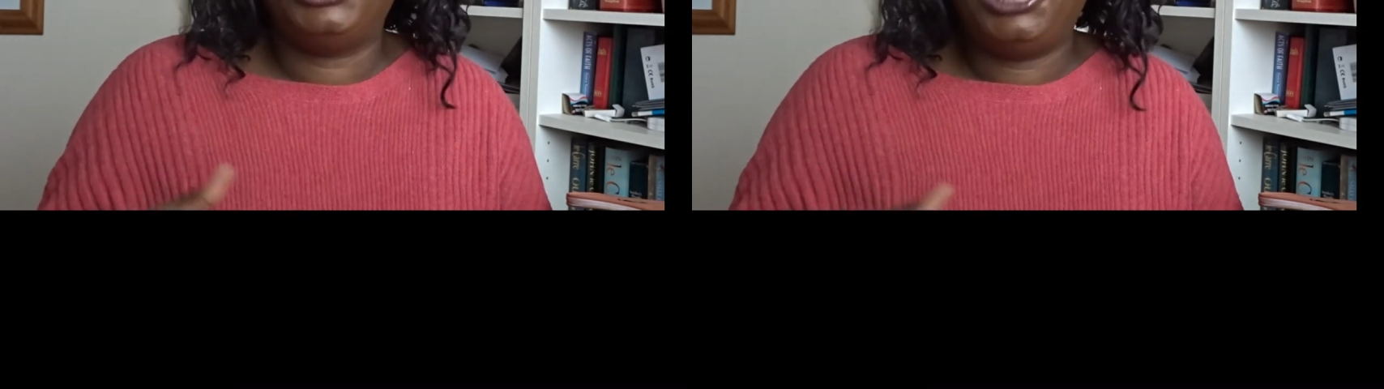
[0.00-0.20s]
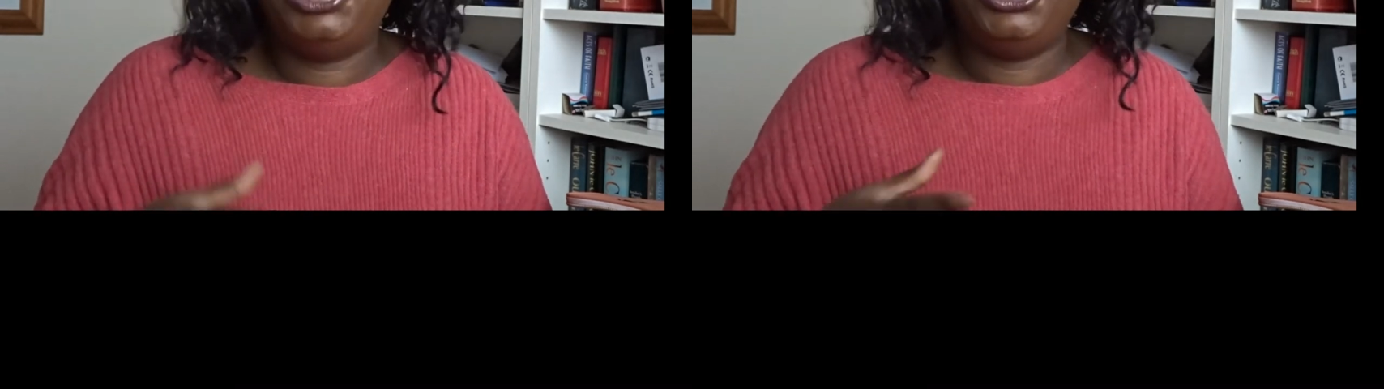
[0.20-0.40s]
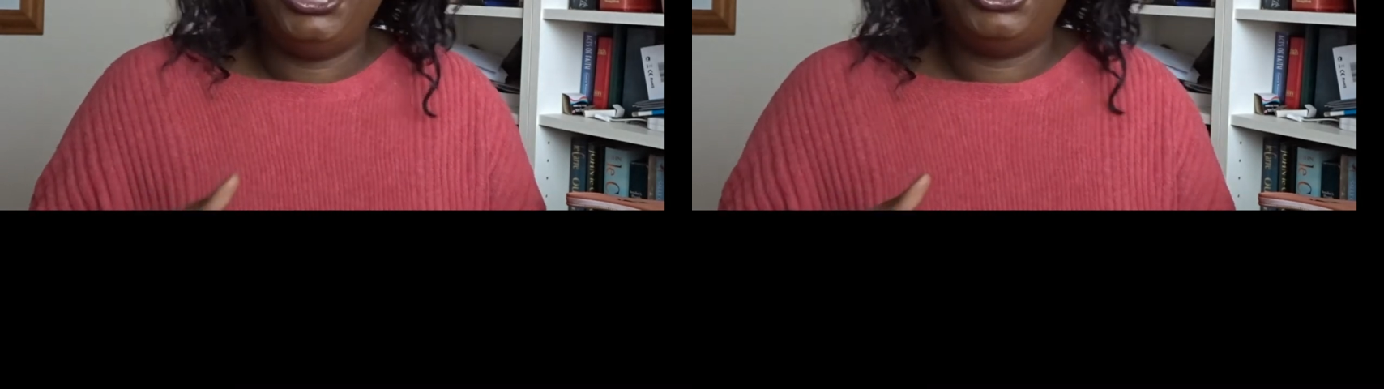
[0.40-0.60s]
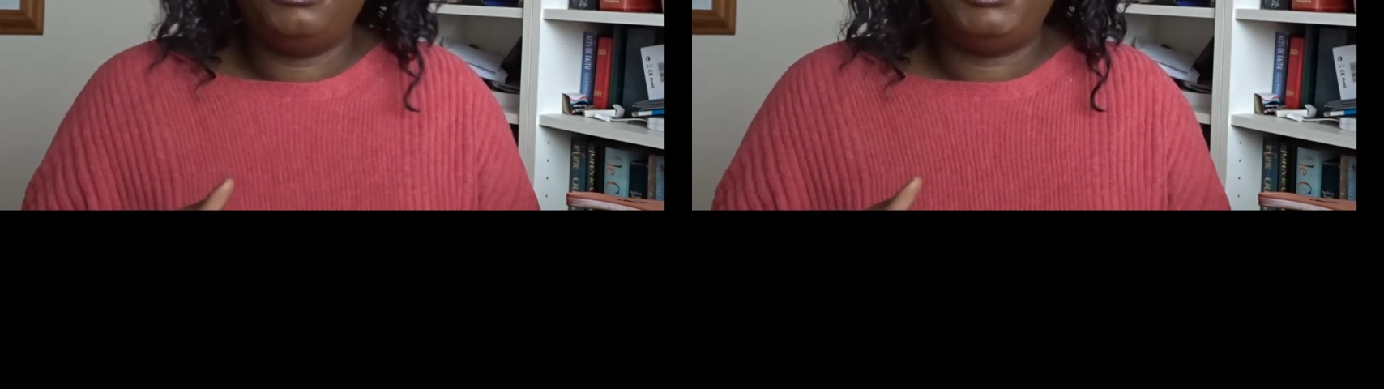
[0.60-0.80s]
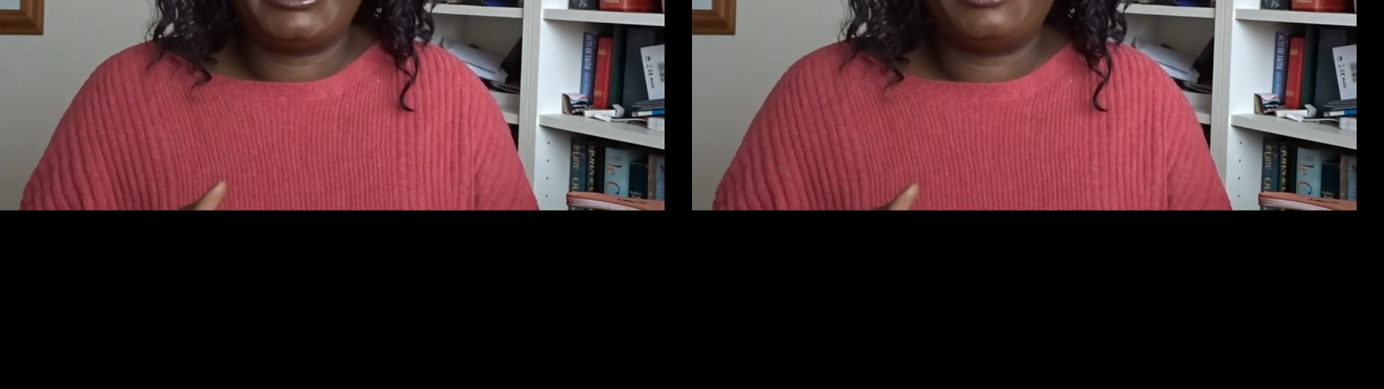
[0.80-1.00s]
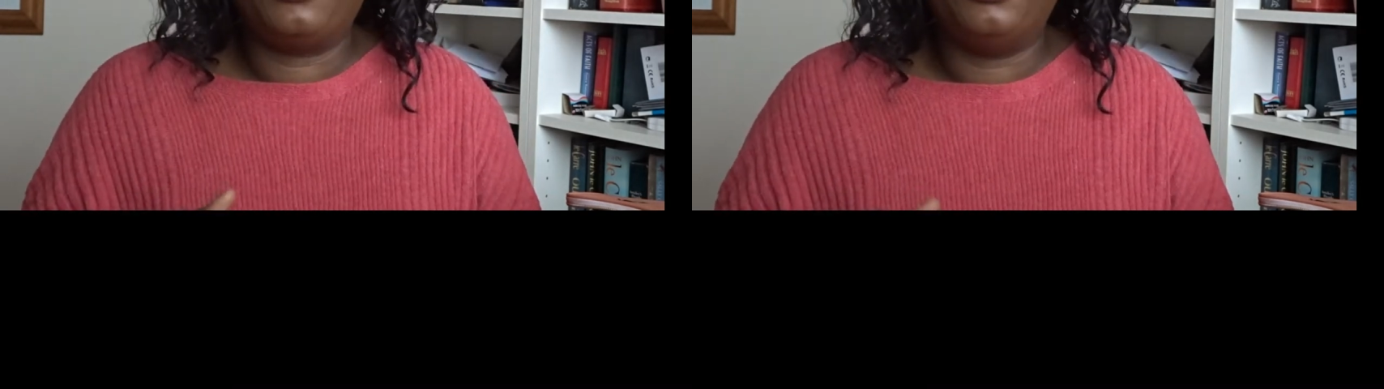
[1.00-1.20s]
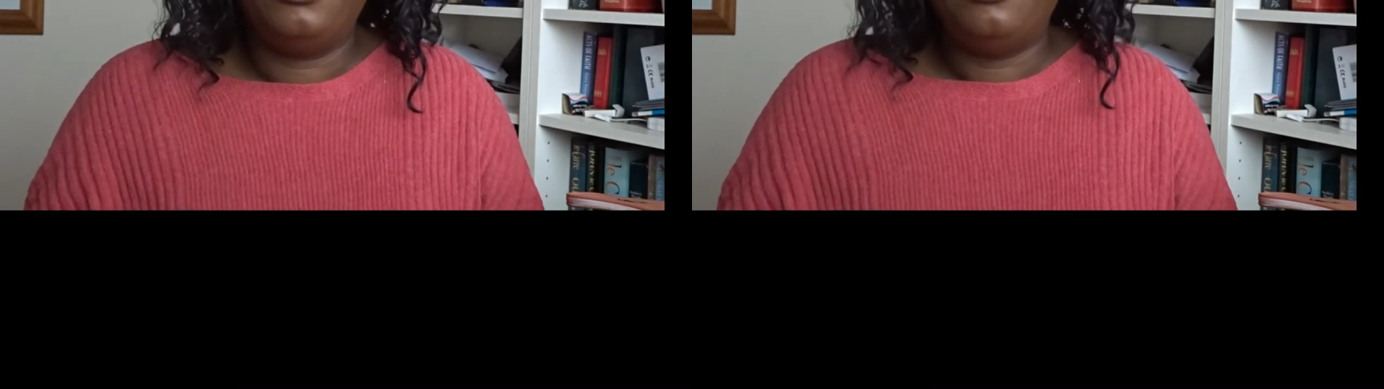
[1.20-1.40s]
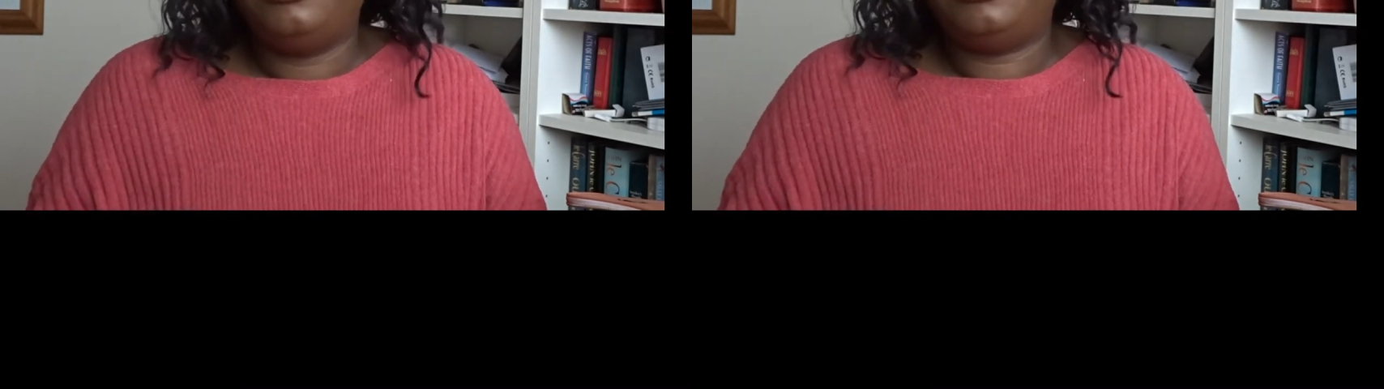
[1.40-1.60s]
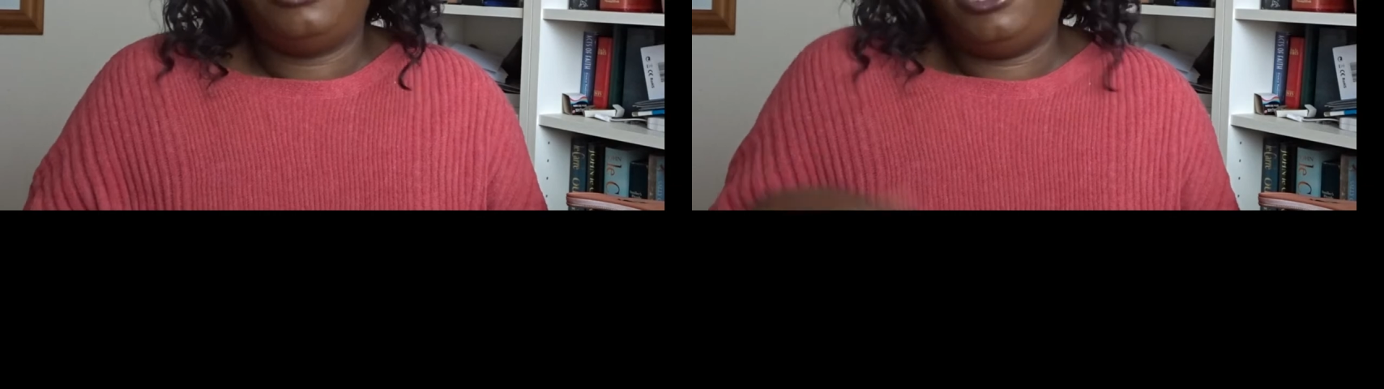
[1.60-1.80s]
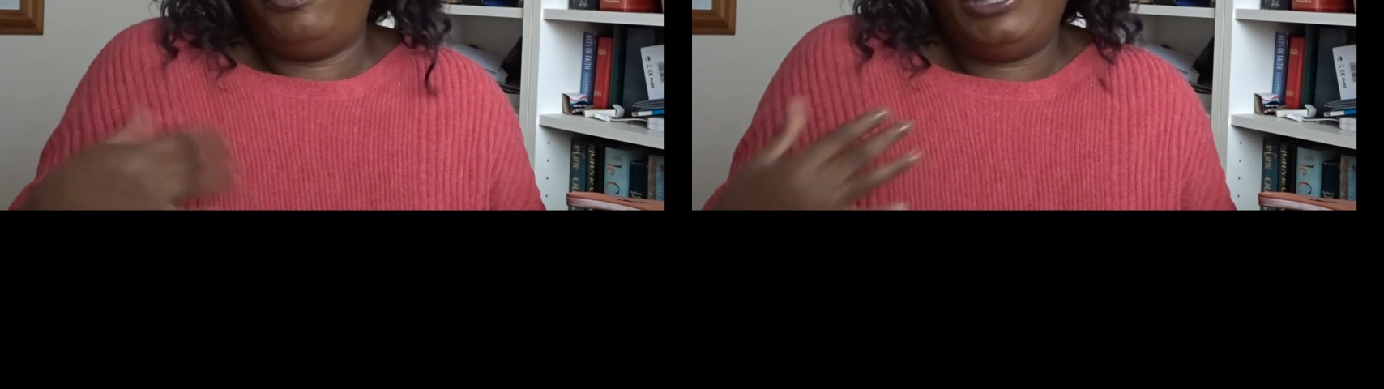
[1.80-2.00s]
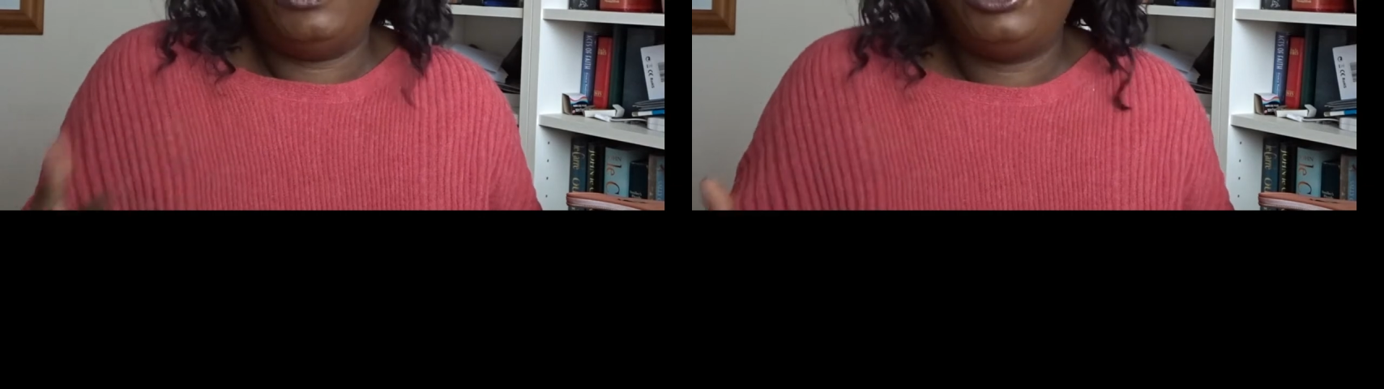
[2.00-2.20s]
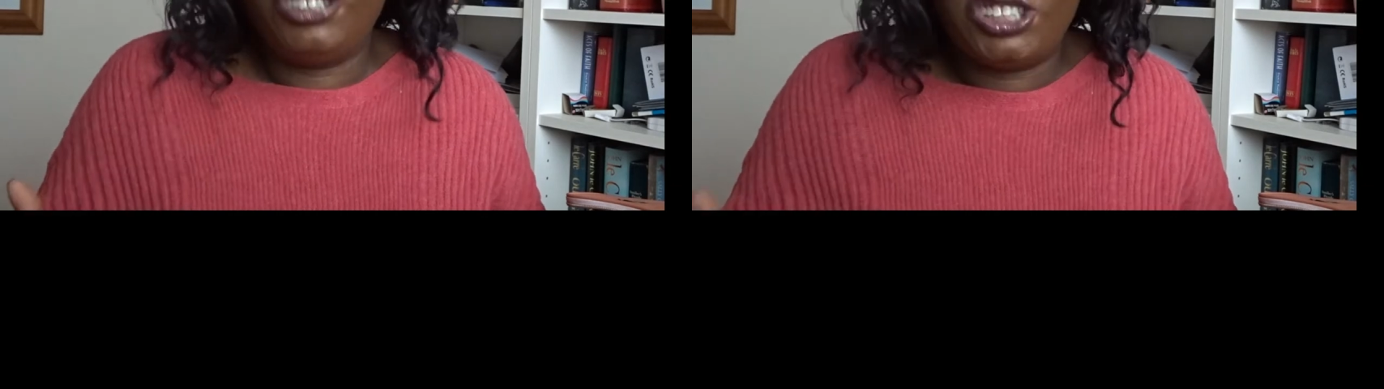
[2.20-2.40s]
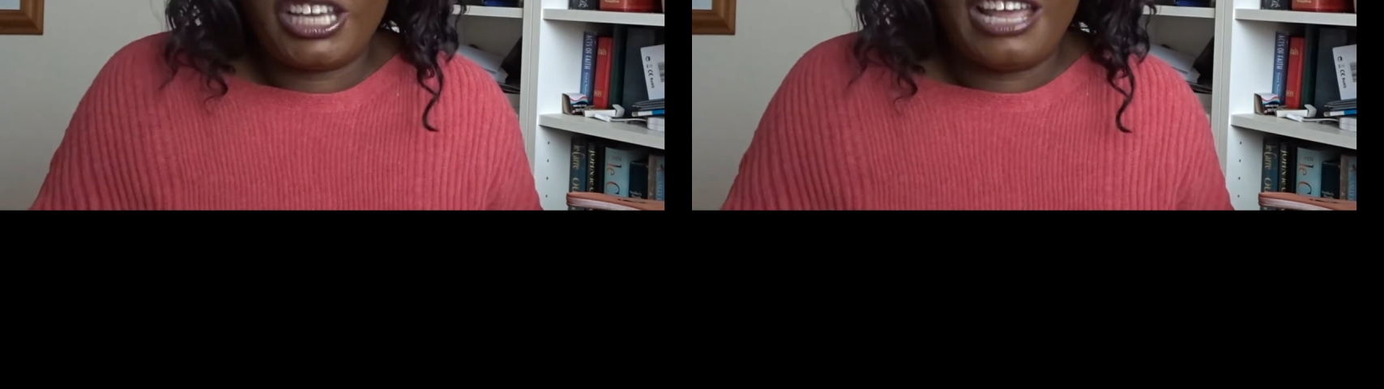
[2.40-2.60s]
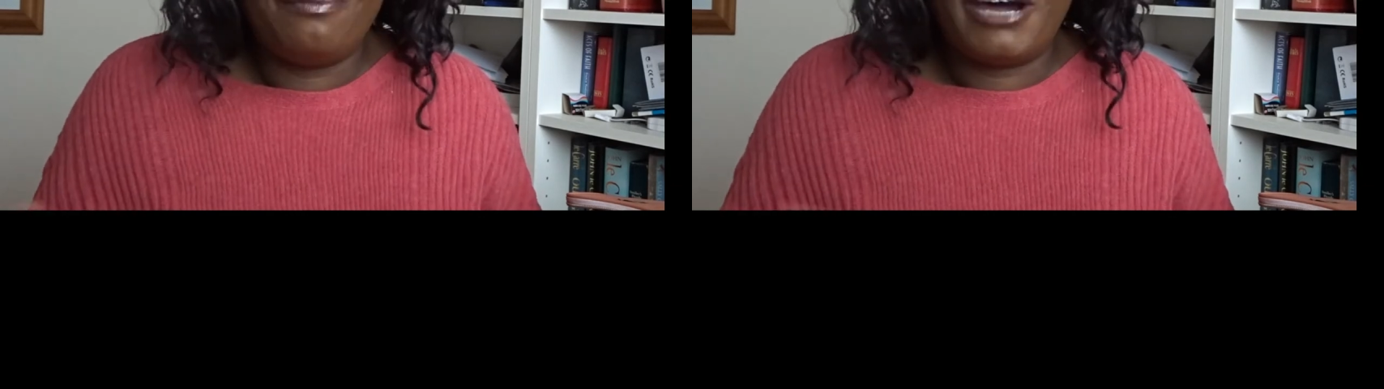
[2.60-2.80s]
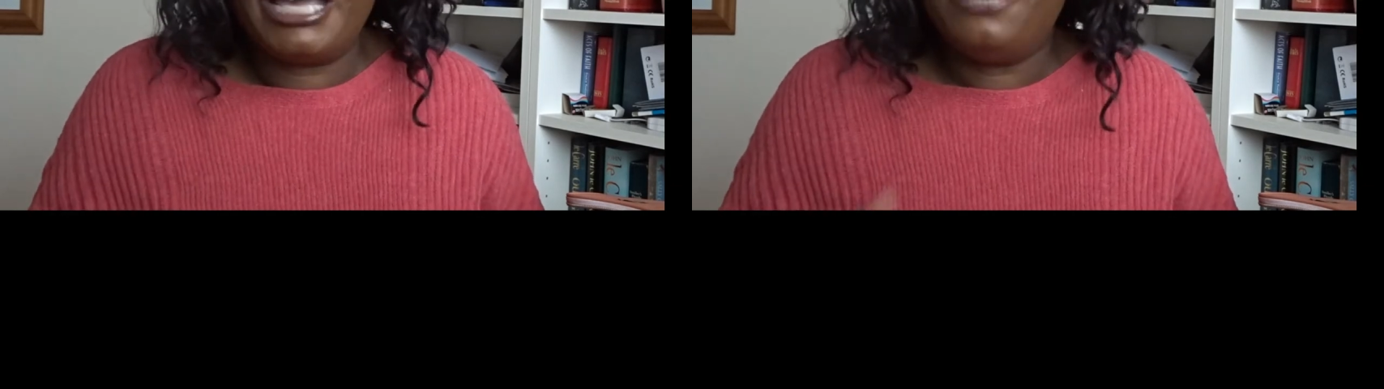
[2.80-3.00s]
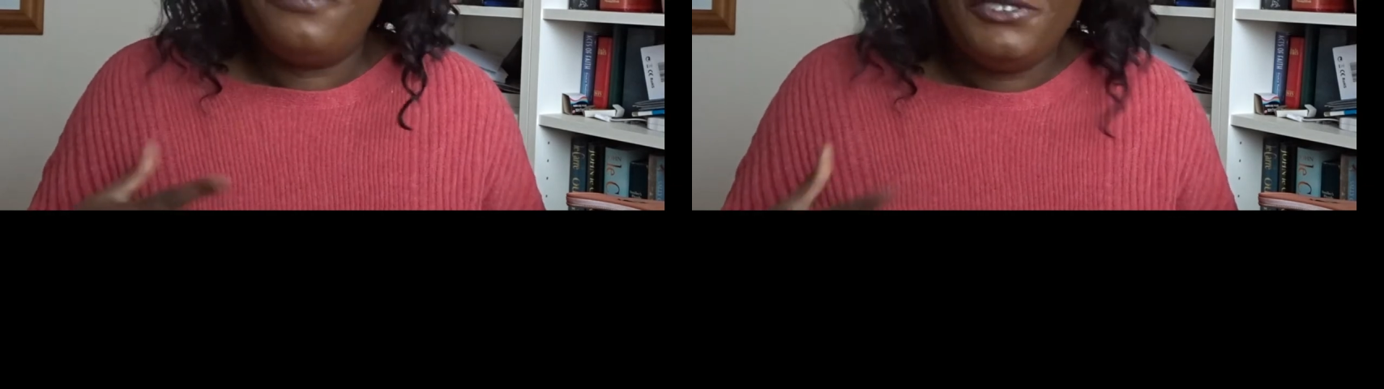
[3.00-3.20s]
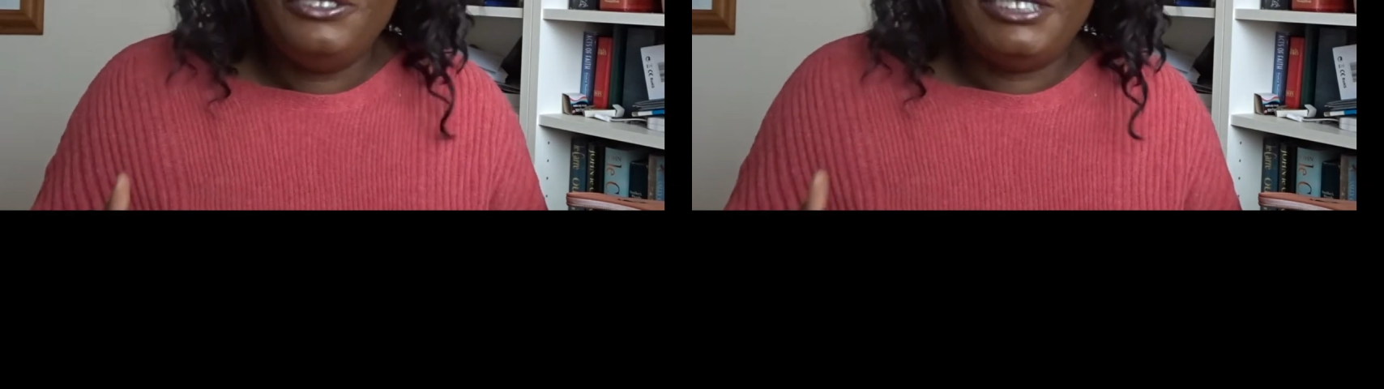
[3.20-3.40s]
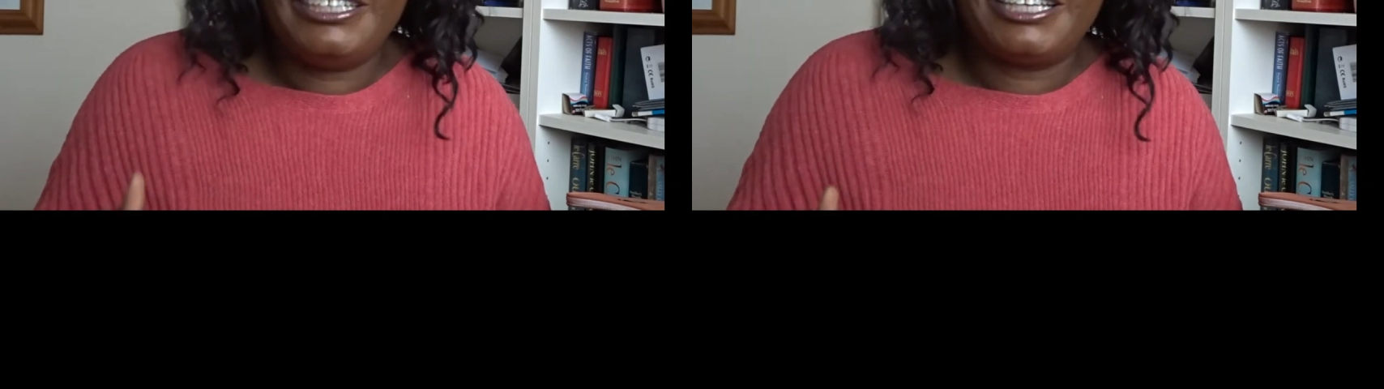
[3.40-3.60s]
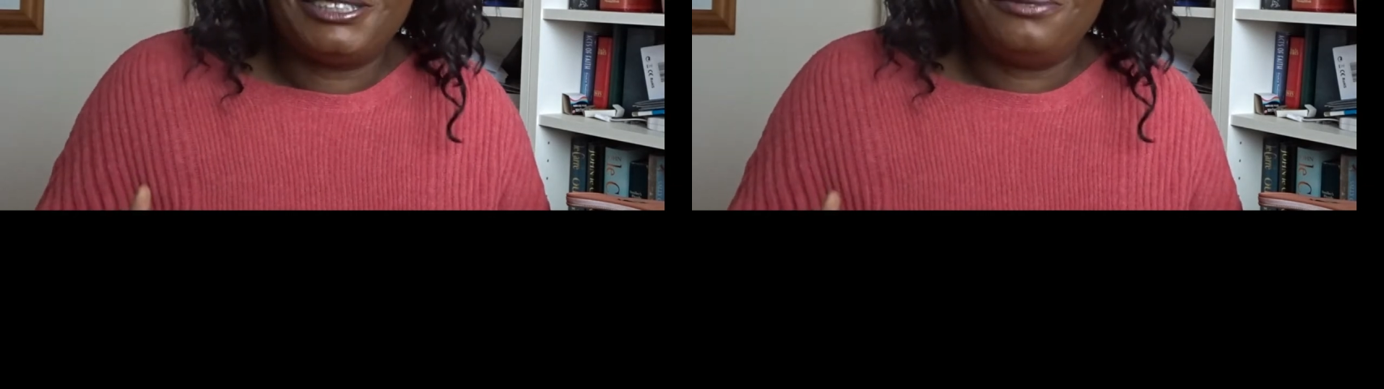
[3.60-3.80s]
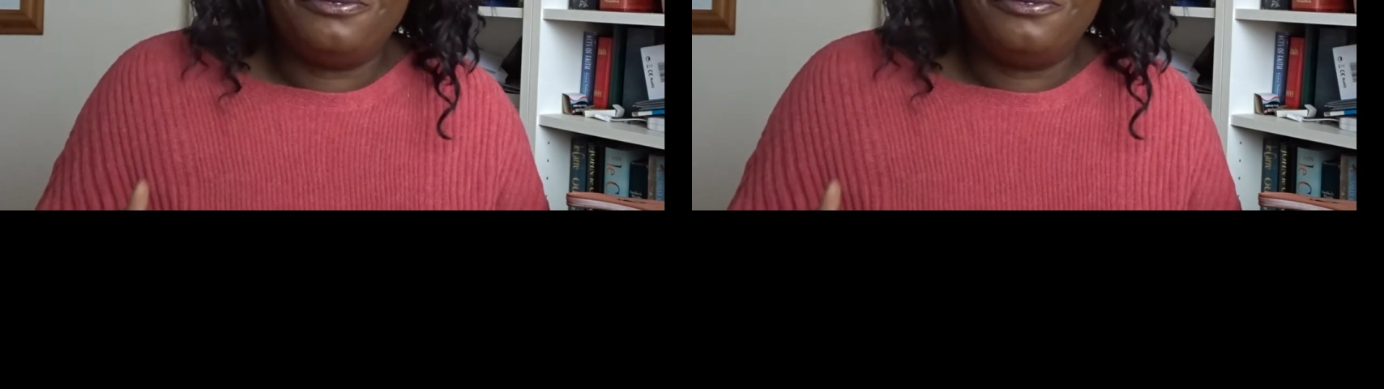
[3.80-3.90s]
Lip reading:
Nobody's mouth can be seen.